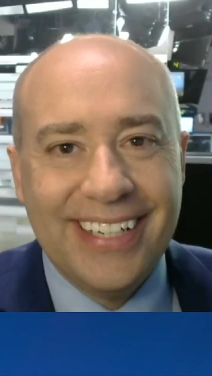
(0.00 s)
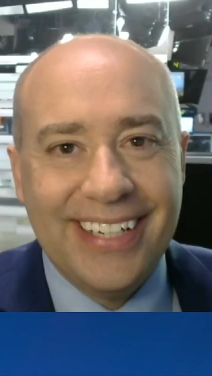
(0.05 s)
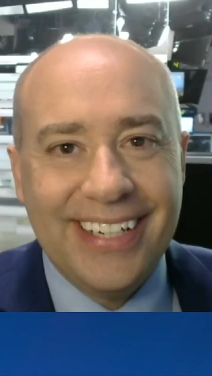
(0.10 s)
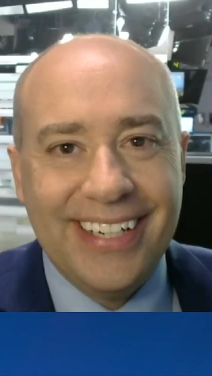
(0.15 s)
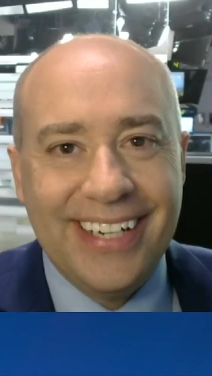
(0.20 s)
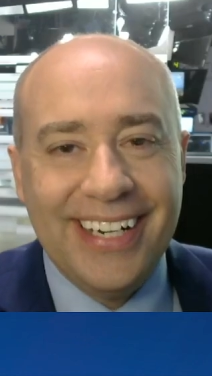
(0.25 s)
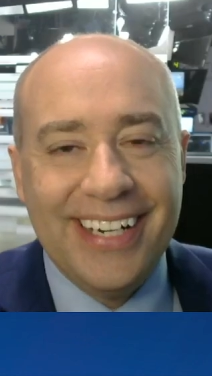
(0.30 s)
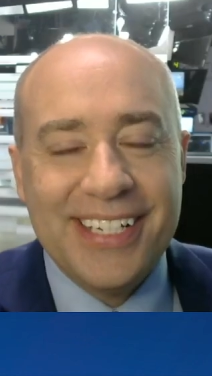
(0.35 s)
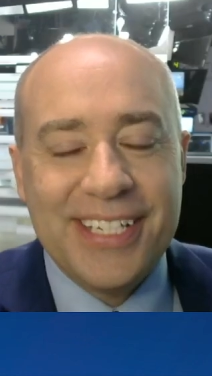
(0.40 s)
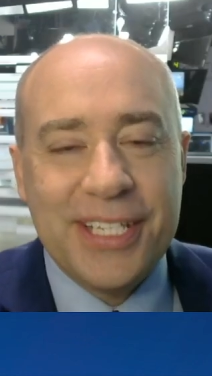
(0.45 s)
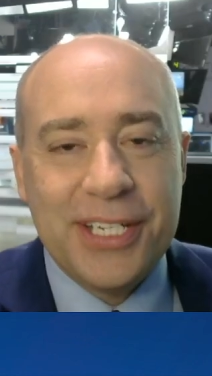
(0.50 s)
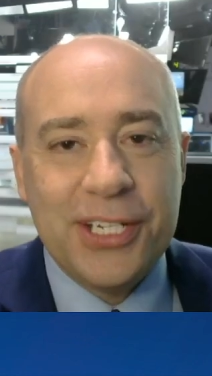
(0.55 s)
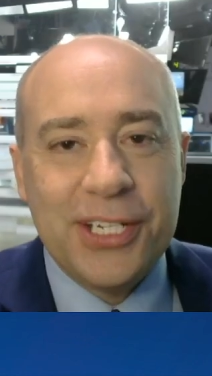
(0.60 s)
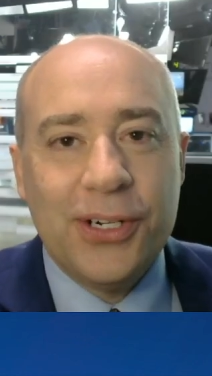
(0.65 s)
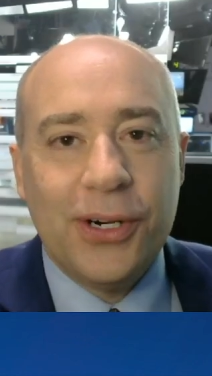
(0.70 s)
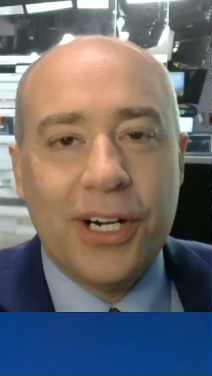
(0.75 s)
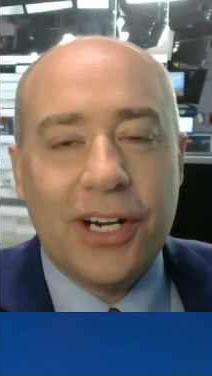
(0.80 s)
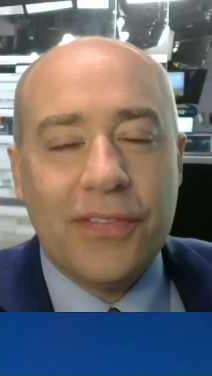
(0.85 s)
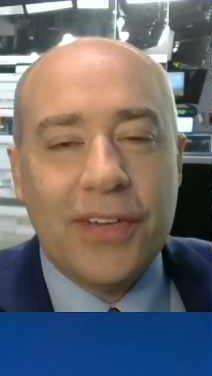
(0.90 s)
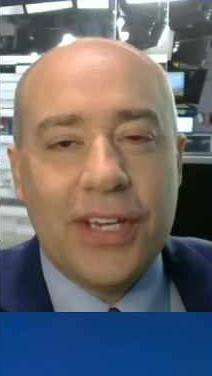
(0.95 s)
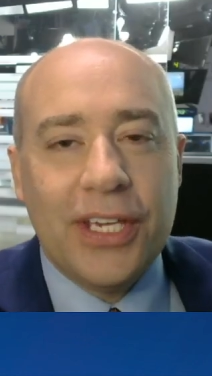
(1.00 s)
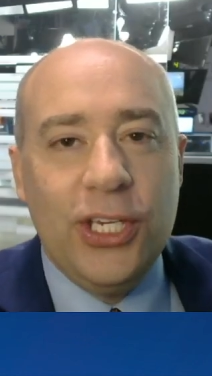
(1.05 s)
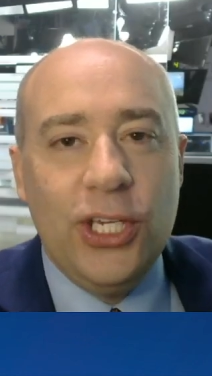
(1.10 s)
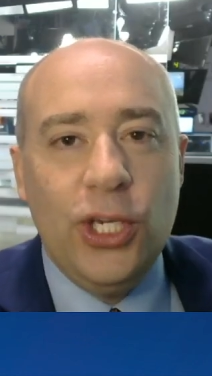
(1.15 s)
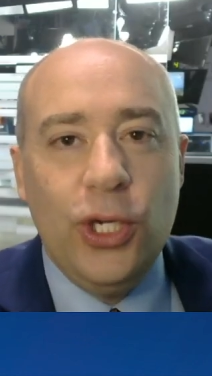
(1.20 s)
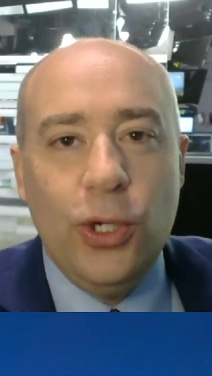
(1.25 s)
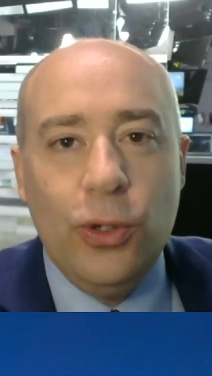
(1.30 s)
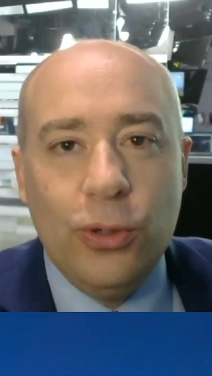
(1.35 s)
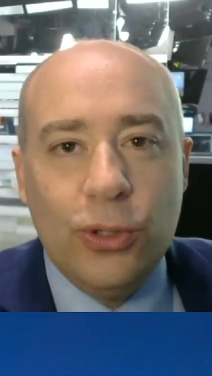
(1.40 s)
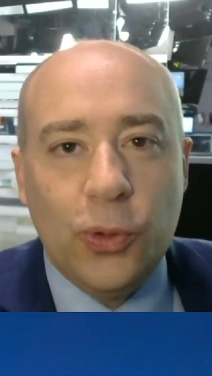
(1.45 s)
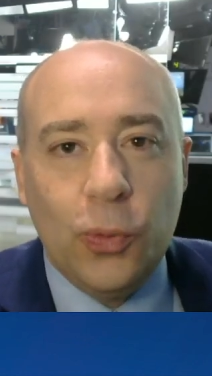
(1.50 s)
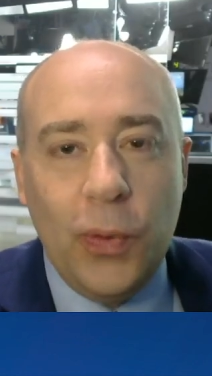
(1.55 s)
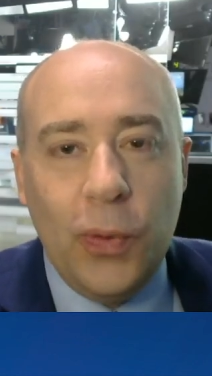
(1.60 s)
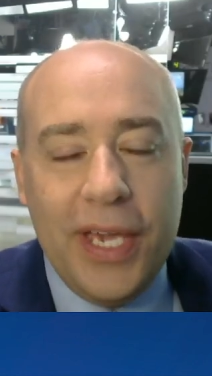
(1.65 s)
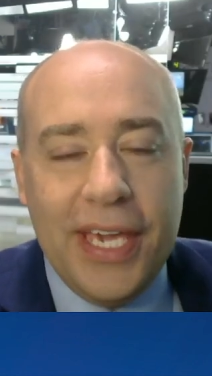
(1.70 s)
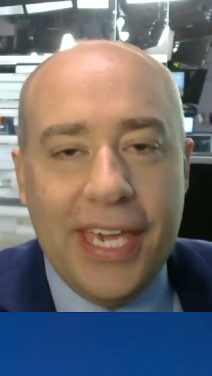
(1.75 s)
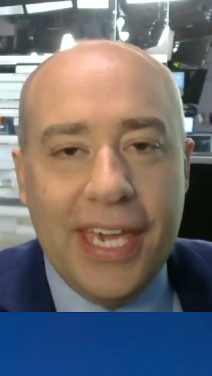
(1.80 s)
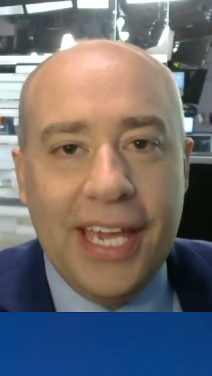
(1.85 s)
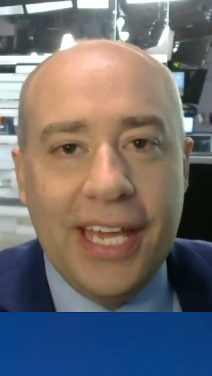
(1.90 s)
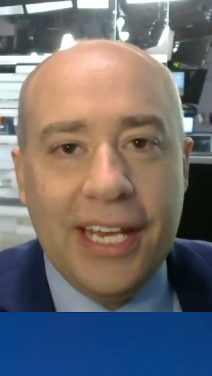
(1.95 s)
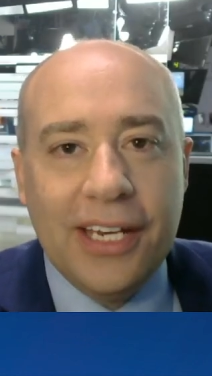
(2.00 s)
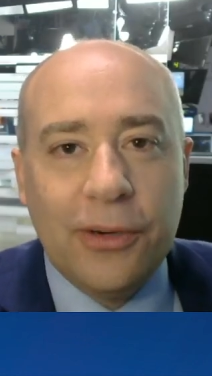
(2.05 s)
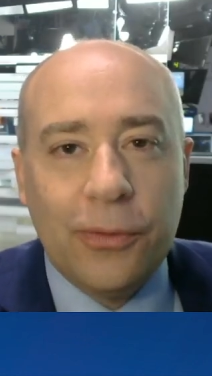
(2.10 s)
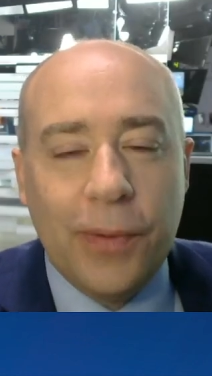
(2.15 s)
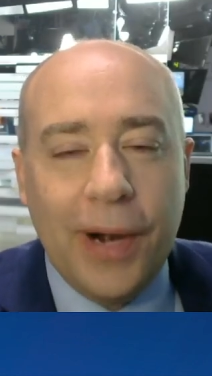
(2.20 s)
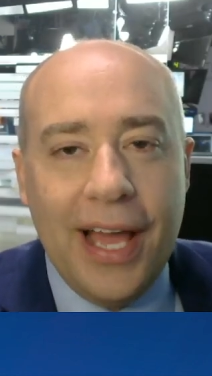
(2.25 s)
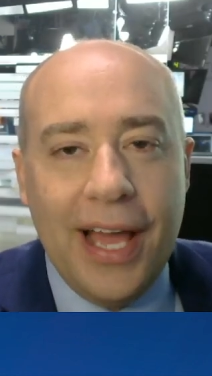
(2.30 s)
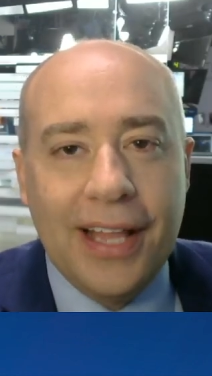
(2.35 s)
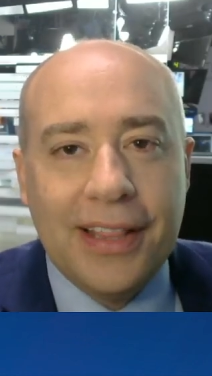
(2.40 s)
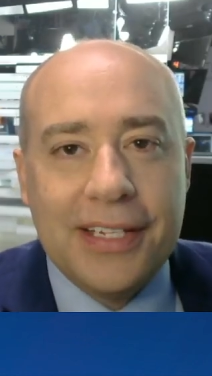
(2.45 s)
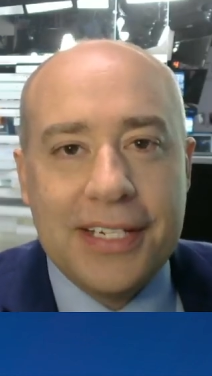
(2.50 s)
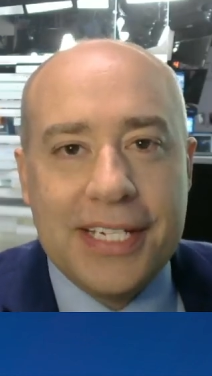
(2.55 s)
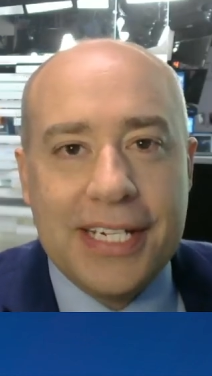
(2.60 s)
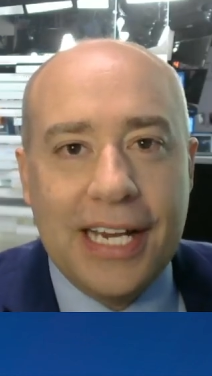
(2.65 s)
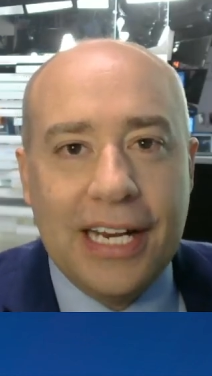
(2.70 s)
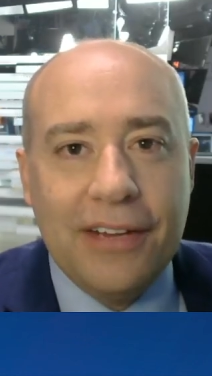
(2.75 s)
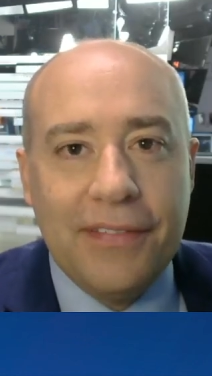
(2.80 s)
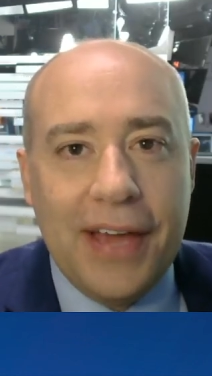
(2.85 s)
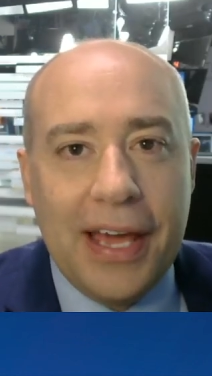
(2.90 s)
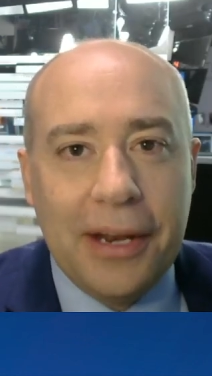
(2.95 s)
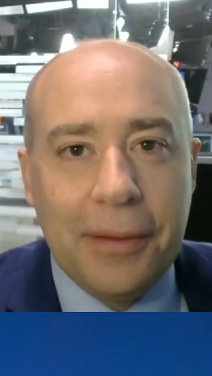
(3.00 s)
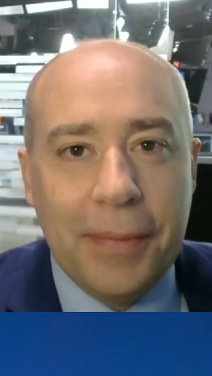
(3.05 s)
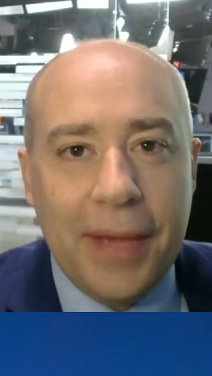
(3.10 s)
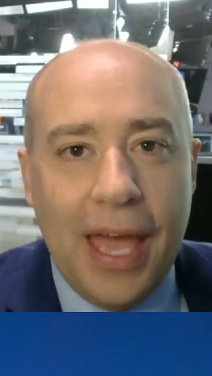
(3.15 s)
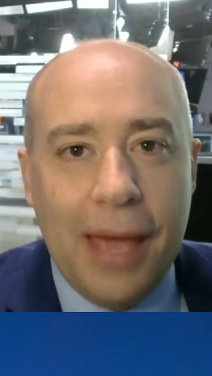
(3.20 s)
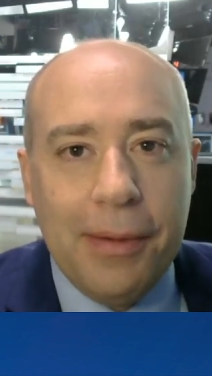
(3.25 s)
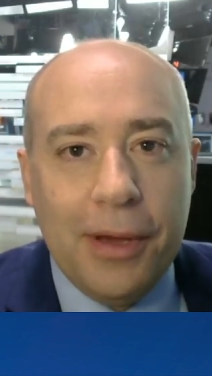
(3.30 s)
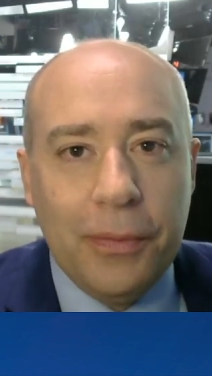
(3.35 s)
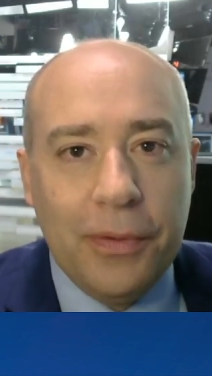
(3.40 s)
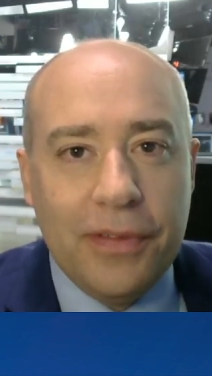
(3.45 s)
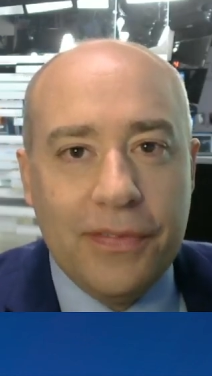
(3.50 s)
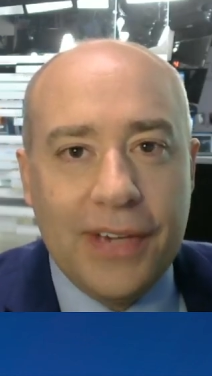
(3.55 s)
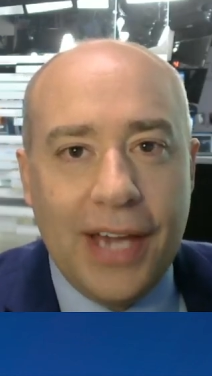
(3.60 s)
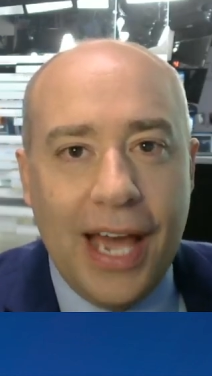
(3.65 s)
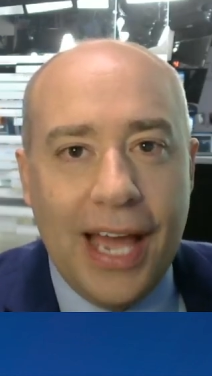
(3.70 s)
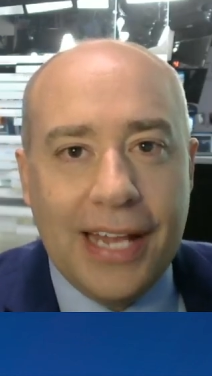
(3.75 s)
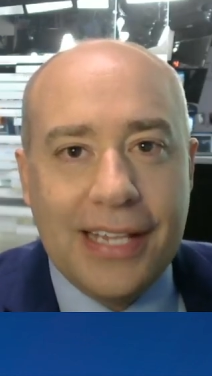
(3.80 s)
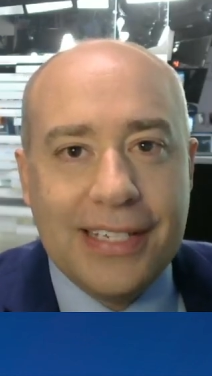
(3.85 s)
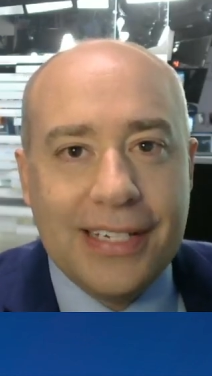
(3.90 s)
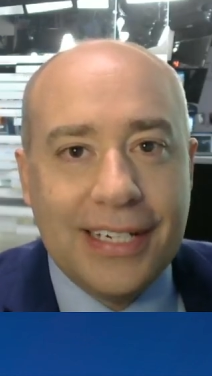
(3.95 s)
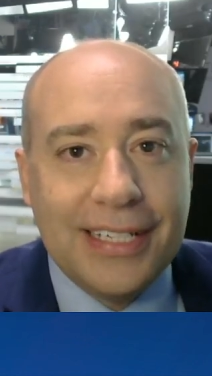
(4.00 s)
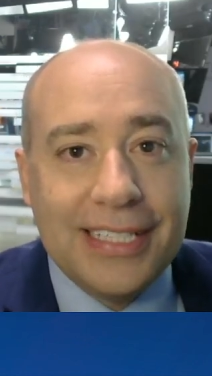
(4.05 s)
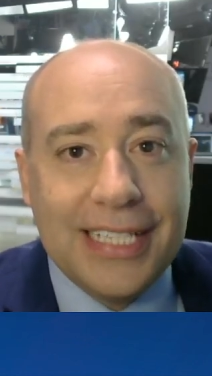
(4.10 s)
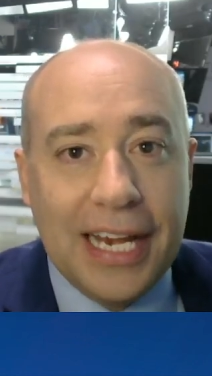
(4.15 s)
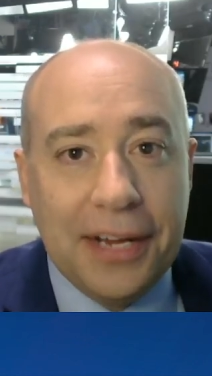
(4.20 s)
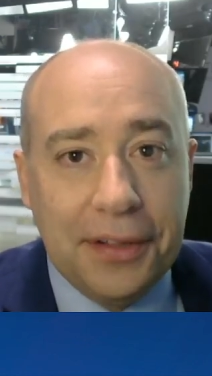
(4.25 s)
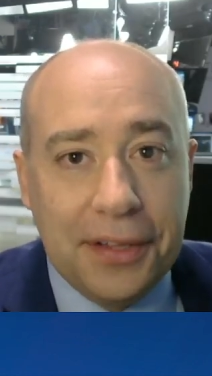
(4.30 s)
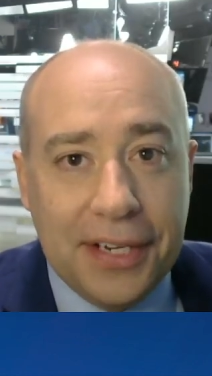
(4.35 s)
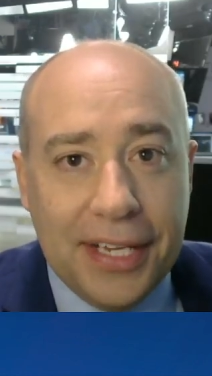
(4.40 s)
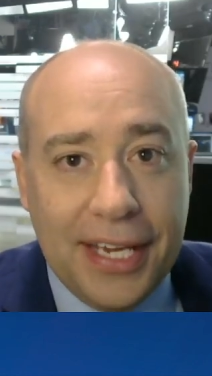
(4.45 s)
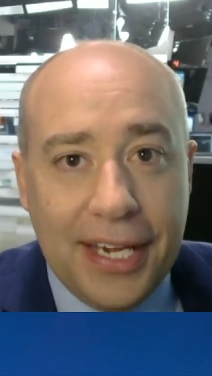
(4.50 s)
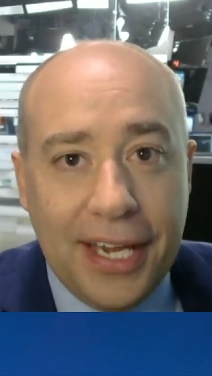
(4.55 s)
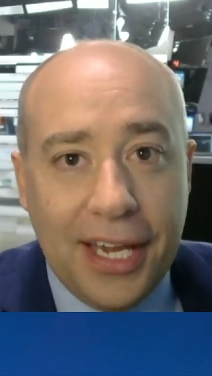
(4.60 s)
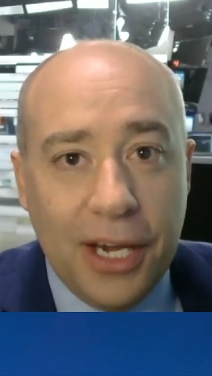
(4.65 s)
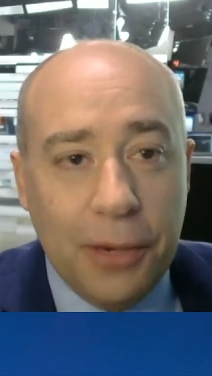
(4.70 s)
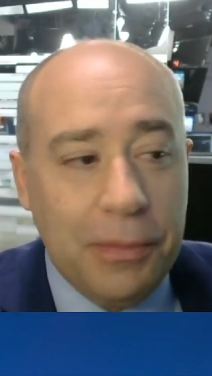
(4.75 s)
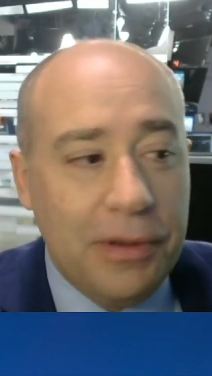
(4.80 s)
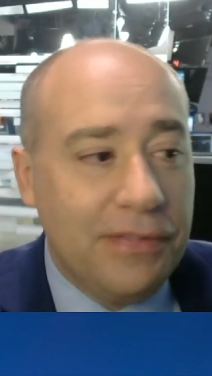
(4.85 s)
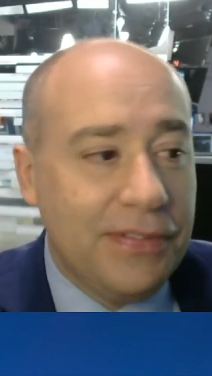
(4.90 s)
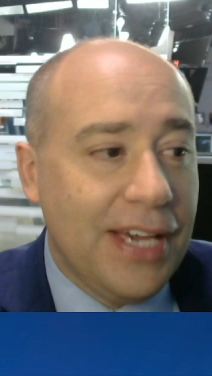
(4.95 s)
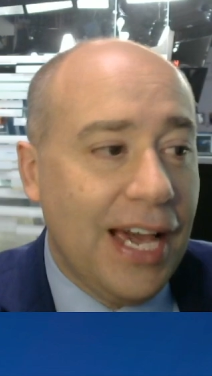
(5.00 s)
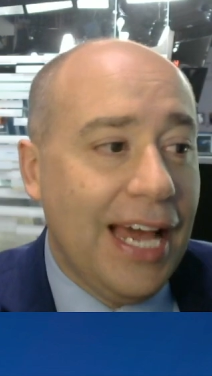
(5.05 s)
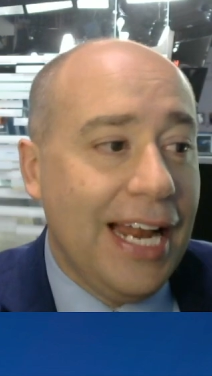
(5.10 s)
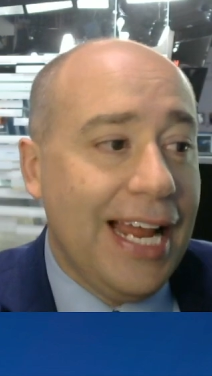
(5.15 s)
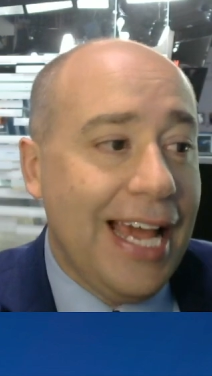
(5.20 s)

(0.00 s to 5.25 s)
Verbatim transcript: It is the start of a huge weekend around the state of Alabama. We've got Talladega, we've got